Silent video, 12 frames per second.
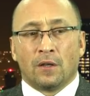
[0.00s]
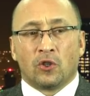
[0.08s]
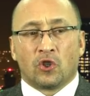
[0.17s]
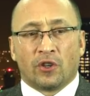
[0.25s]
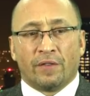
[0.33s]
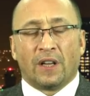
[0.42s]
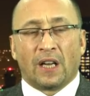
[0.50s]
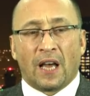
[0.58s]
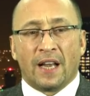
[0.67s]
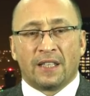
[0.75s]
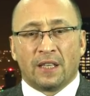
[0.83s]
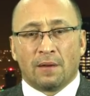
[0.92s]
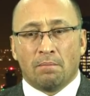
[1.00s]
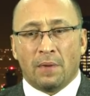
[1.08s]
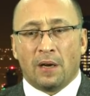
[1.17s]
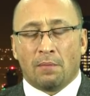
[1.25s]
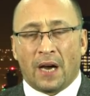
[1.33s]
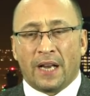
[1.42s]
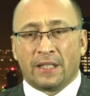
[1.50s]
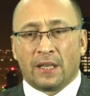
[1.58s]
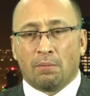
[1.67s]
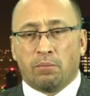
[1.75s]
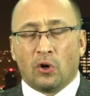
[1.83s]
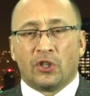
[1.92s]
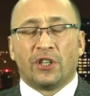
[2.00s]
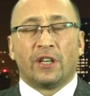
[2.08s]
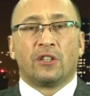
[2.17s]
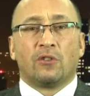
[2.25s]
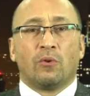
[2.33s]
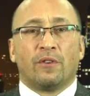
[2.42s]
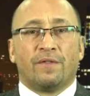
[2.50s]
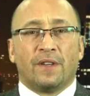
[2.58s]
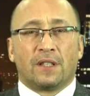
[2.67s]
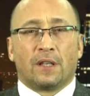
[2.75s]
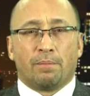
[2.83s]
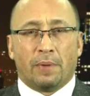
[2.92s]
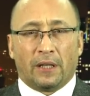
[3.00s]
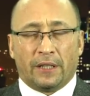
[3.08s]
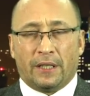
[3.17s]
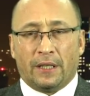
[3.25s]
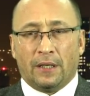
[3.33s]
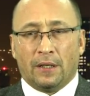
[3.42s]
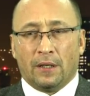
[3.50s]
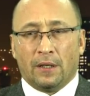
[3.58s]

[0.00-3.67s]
trivializing, minimizing, pushing into invisibility